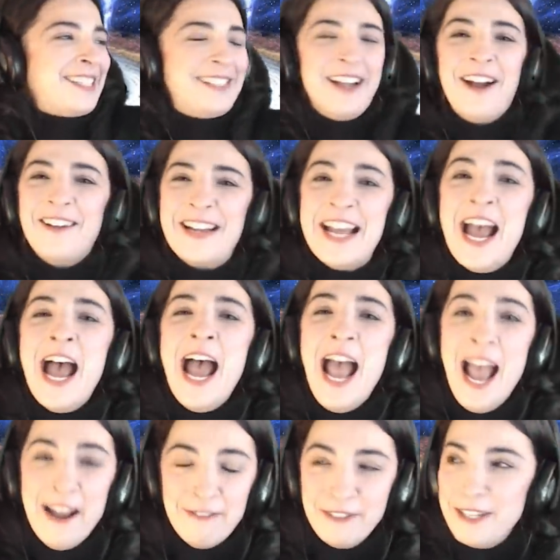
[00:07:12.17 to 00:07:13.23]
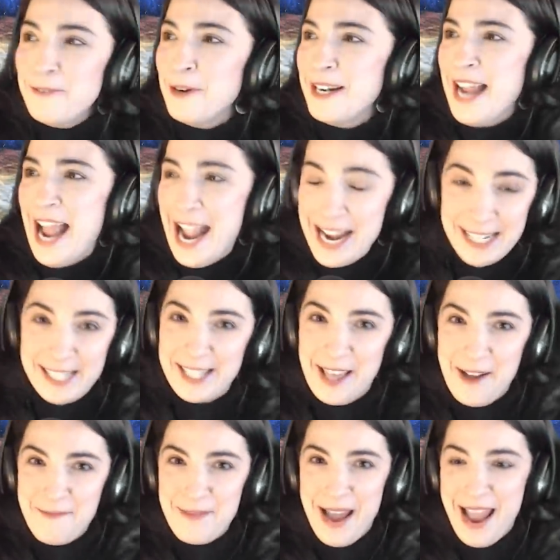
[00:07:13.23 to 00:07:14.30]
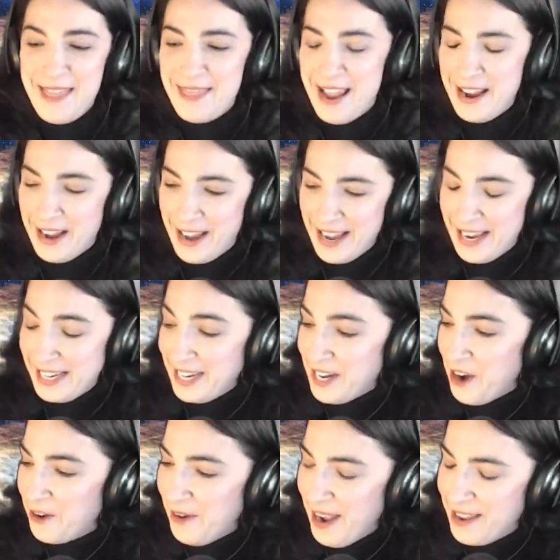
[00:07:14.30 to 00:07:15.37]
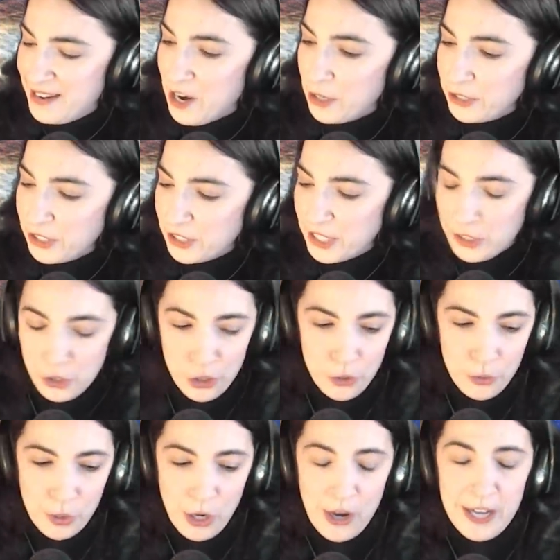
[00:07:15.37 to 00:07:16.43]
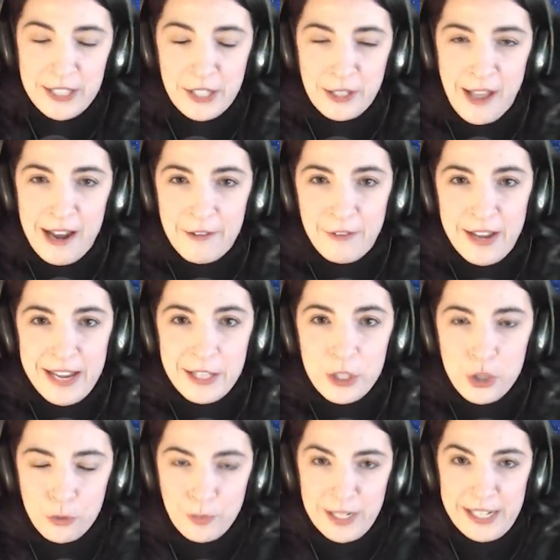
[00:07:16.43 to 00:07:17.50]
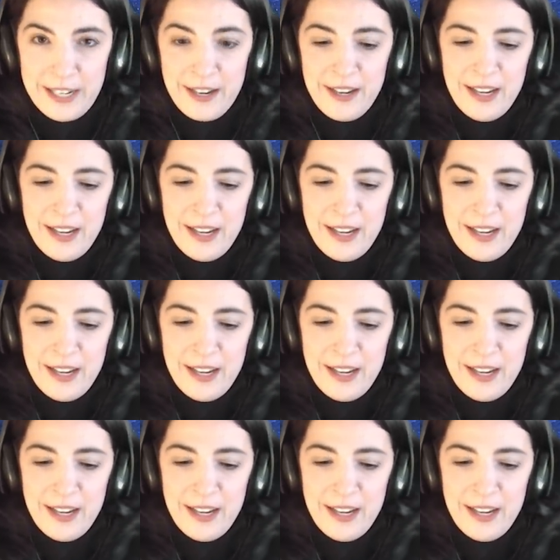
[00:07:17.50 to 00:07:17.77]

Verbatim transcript: Sorry everyone hates them. And they, eh, you know, and narcissists do cause a lot of injury.